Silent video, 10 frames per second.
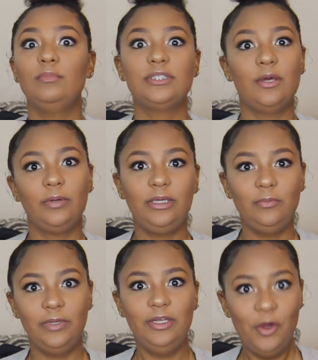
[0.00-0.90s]
so he
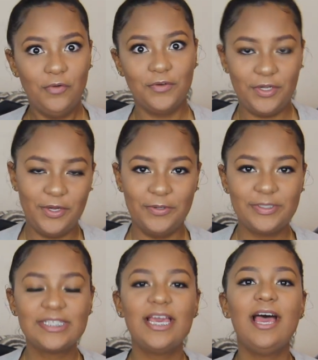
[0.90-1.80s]
wouldn't
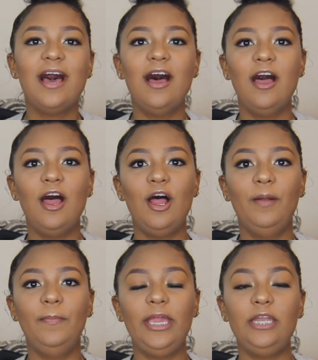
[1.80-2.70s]
overdose.
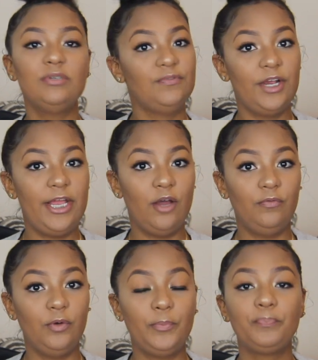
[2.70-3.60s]
And it was very
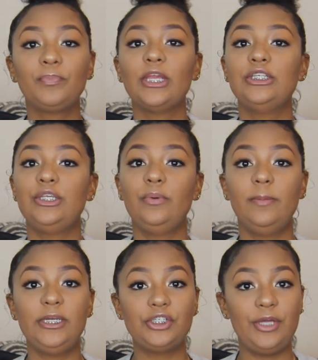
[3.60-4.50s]
helpful. So you
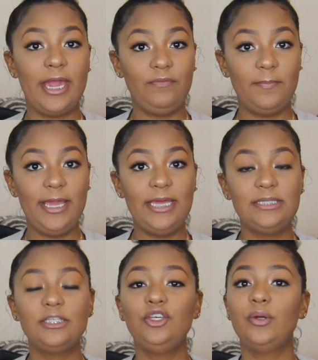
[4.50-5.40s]
want to make sure you have your
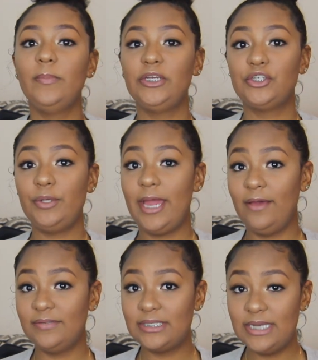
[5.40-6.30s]
meds, you want to make sure you
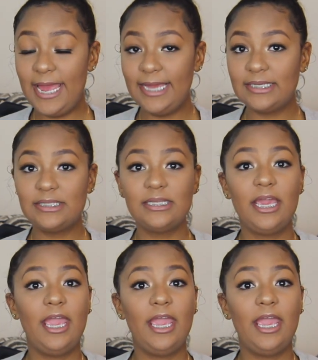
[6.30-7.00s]
have snacks